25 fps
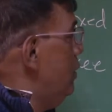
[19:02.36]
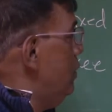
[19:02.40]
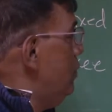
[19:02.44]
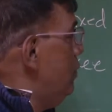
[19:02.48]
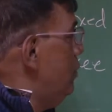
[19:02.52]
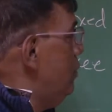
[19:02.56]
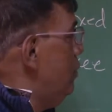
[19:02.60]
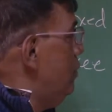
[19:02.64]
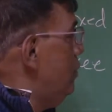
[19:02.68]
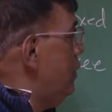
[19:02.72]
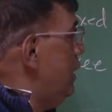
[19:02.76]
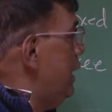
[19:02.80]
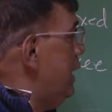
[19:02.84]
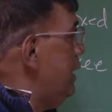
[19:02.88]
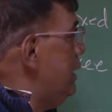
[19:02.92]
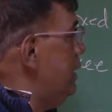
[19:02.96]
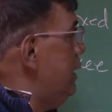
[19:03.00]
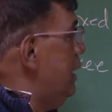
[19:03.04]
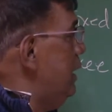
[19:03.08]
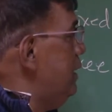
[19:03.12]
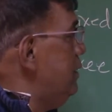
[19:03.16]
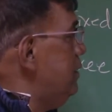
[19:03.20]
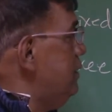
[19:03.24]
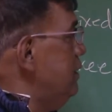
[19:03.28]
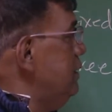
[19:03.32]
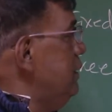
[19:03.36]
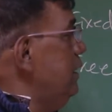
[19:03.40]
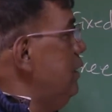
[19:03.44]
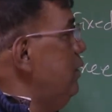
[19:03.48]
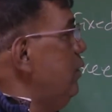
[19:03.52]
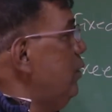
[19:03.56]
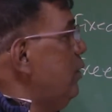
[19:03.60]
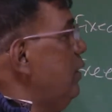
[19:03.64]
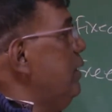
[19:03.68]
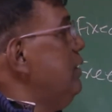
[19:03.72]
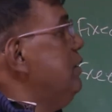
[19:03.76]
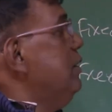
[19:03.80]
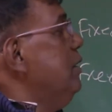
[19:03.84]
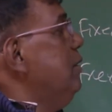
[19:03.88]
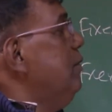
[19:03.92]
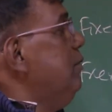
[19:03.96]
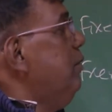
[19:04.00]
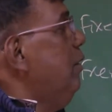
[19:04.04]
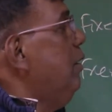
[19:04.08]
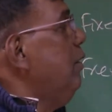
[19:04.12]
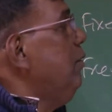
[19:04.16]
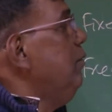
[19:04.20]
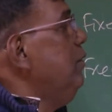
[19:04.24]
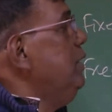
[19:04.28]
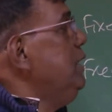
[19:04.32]
to get the CG location
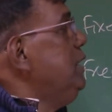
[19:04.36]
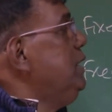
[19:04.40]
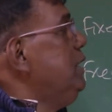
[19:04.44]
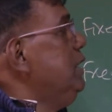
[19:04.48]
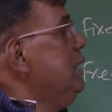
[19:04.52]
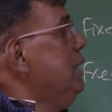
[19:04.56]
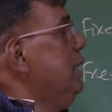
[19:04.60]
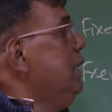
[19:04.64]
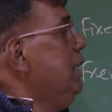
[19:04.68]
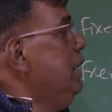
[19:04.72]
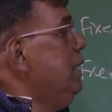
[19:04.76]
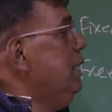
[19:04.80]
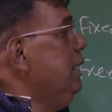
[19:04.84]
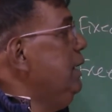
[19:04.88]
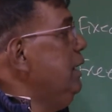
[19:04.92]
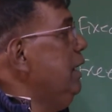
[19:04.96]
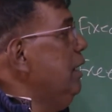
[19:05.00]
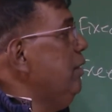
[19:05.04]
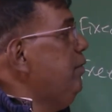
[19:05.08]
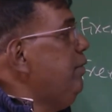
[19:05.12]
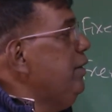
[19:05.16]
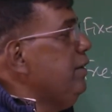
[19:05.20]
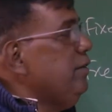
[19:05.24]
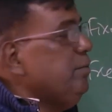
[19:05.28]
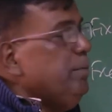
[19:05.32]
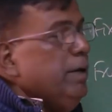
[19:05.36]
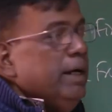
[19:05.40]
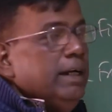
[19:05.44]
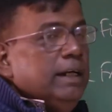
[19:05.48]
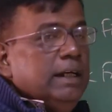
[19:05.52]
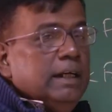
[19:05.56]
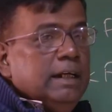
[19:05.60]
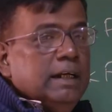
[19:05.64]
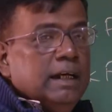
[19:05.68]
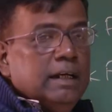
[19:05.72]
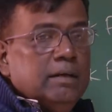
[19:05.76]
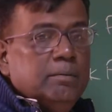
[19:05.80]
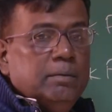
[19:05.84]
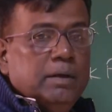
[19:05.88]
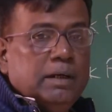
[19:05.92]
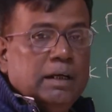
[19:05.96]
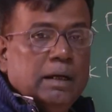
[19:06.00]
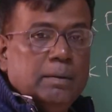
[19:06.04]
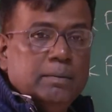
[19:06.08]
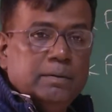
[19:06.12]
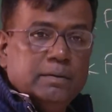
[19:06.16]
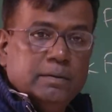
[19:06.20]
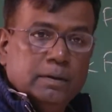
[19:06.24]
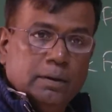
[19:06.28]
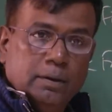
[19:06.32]
for which dfs by dn
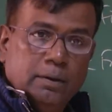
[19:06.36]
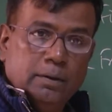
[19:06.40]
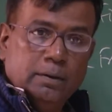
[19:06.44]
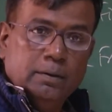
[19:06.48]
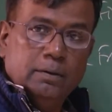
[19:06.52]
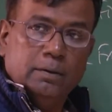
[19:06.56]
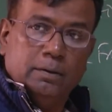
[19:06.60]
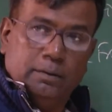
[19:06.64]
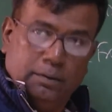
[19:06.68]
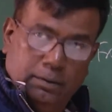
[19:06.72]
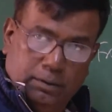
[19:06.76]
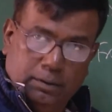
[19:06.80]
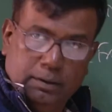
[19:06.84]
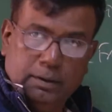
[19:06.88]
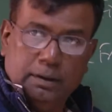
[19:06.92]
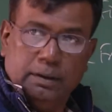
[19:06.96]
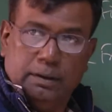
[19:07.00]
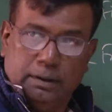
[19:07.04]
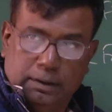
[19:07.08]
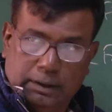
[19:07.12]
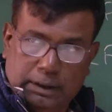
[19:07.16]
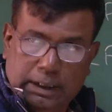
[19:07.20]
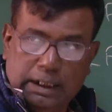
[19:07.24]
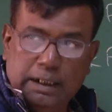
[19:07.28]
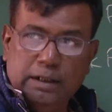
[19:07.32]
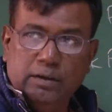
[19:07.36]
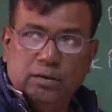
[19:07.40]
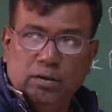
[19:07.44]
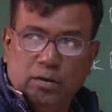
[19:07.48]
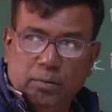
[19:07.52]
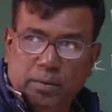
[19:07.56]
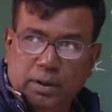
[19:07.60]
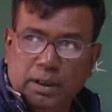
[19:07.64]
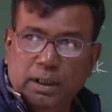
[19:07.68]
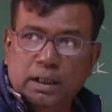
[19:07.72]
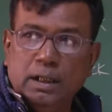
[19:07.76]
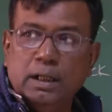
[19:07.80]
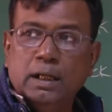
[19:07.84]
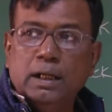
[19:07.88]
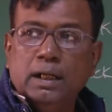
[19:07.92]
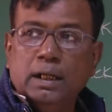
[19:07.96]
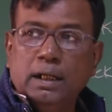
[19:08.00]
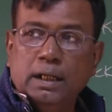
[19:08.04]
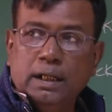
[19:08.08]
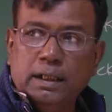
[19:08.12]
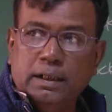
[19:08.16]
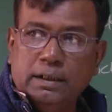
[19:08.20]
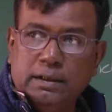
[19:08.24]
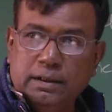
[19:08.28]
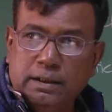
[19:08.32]
becomes 0. Then it will be
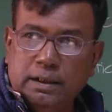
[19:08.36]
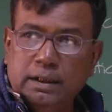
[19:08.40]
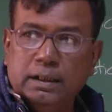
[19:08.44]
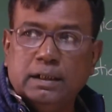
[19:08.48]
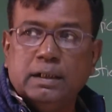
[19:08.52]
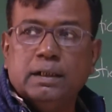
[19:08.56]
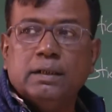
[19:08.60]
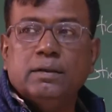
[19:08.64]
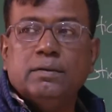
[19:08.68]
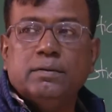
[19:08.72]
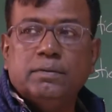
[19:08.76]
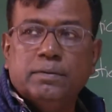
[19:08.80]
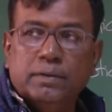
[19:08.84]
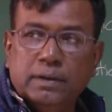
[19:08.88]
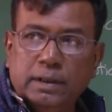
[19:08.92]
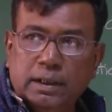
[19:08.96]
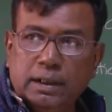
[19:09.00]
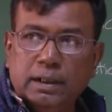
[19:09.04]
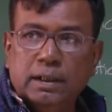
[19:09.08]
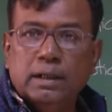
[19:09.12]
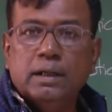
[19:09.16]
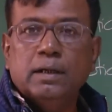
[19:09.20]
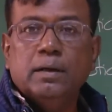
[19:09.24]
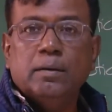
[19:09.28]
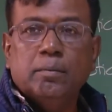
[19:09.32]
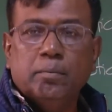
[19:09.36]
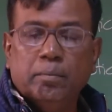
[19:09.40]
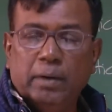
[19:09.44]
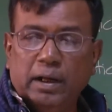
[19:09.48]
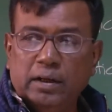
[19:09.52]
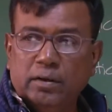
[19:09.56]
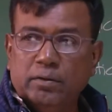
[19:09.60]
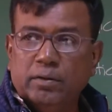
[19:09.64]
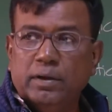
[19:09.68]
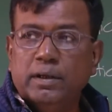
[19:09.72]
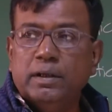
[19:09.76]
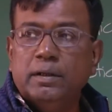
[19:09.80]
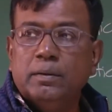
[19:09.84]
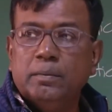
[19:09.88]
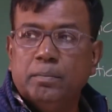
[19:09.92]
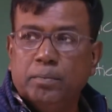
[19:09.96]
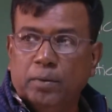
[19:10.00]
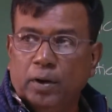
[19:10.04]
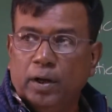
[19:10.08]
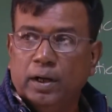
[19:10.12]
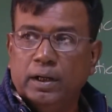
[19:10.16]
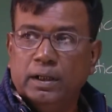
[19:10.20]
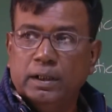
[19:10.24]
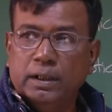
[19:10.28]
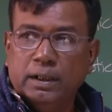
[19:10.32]
a stick-free maneuvering
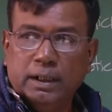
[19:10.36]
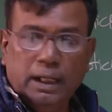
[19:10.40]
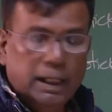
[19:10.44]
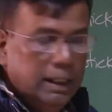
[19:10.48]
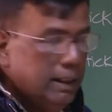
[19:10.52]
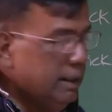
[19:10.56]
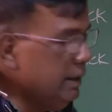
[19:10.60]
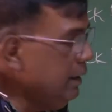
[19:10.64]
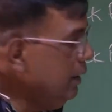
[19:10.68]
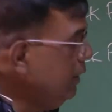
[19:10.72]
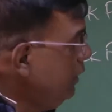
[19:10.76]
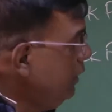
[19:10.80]
point, right?